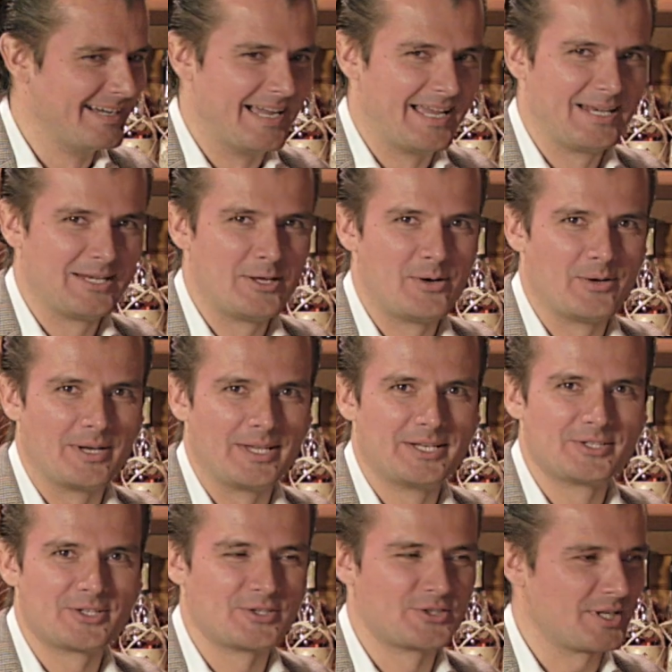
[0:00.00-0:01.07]
Hello,
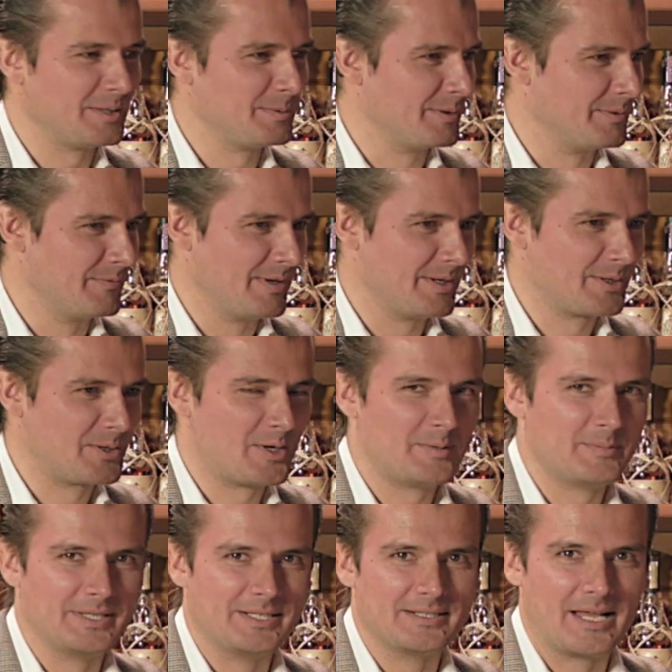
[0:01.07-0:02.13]
ladies and gentlemen.
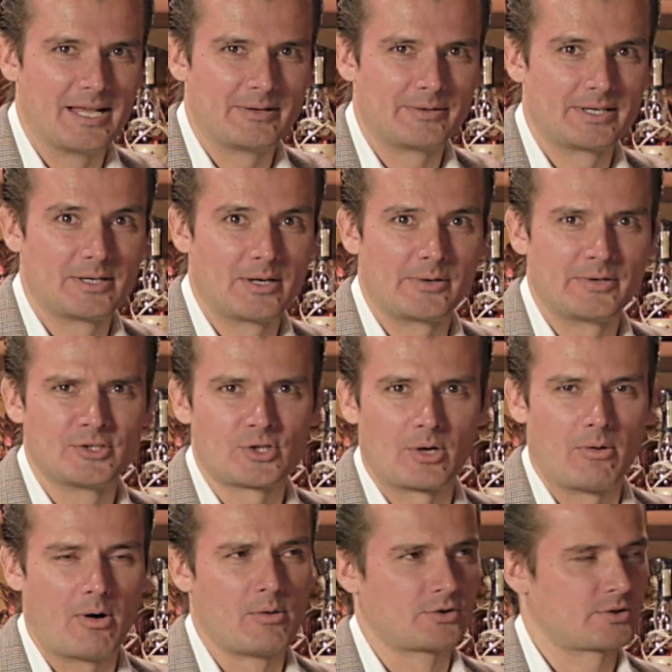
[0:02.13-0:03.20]
Welcome in Erik Lorincz
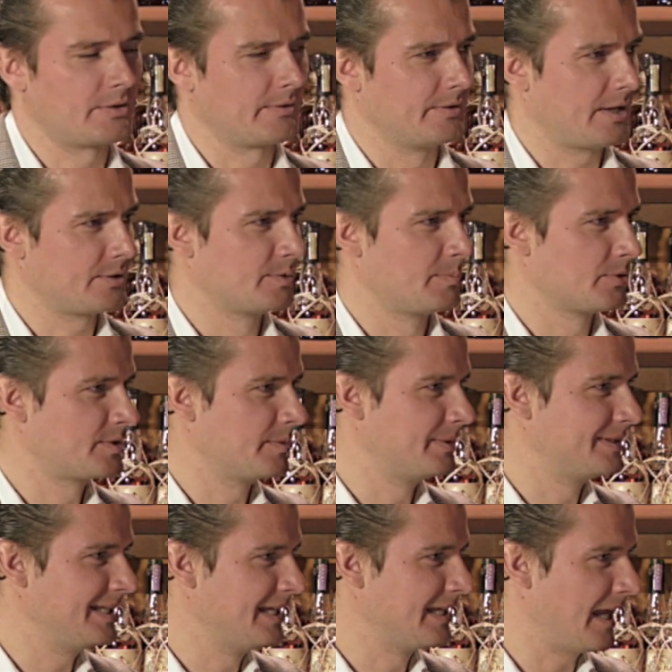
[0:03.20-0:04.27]
show. Oh, sorry, that's supposed to be
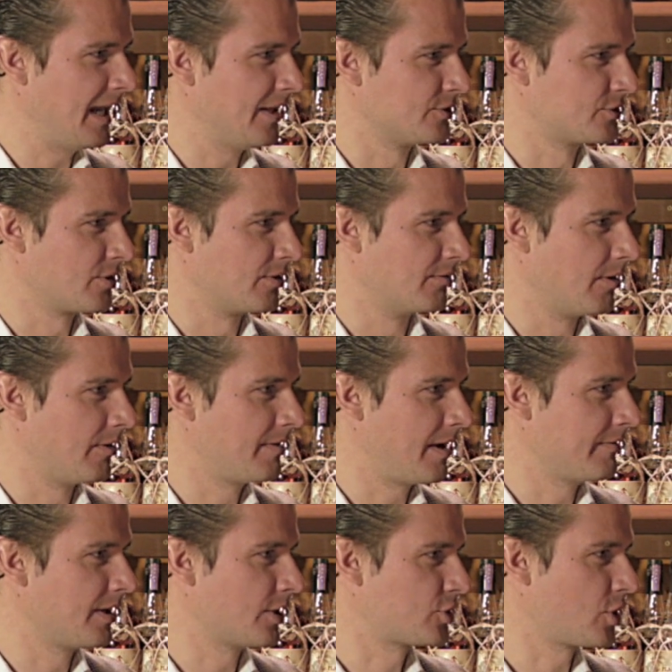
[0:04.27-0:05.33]
Dean Callan show. Are we
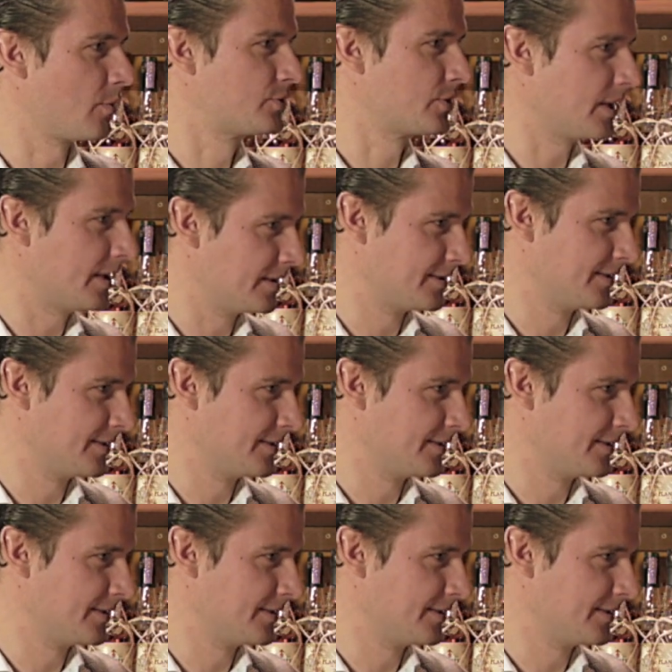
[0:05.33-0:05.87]
having a show together